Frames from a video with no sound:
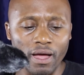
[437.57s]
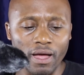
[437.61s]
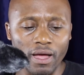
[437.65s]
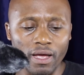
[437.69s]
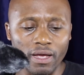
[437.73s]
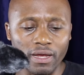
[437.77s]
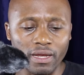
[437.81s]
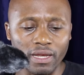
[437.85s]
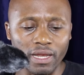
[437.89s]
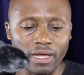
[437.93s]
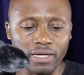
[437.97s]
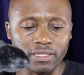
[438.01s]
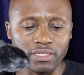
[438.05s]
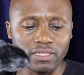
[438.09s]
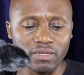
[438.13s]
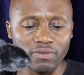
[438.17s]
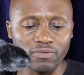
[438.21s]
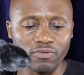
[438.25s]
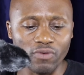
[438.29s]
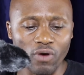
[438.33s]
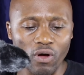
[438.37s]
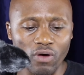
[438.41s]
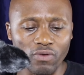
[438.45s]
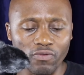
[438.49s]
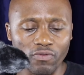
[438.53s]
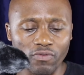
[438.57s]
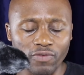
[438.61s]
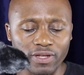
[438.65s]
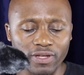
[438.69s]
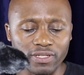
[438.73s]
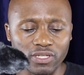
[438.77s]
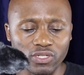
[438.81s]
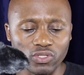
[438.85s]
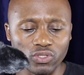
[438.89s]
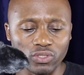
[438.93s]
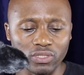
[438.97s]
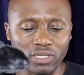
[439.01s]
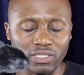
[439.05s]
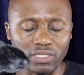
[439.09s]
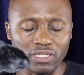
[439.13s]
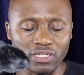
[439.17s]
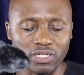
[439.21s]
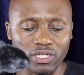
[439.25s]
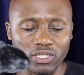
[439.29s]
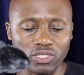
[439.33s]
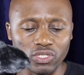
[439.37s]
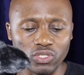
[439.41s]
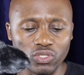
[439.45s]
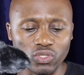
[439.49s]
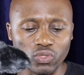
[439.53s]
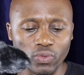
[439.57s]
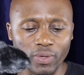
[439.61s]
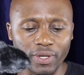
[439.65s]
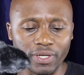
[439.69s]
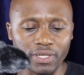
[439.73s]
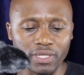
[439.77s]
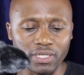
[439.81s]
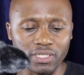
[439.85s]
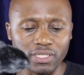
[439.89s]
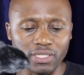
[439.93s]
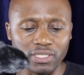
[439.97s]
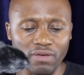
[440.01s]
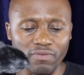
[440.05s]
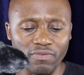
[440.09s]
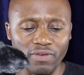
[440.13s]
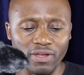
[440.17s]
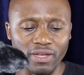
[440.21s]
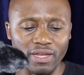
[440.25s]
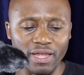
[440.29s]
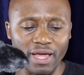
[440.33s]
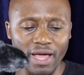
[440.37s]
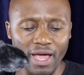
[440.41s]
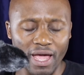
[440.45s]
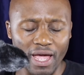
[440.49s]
elective conference in 2027,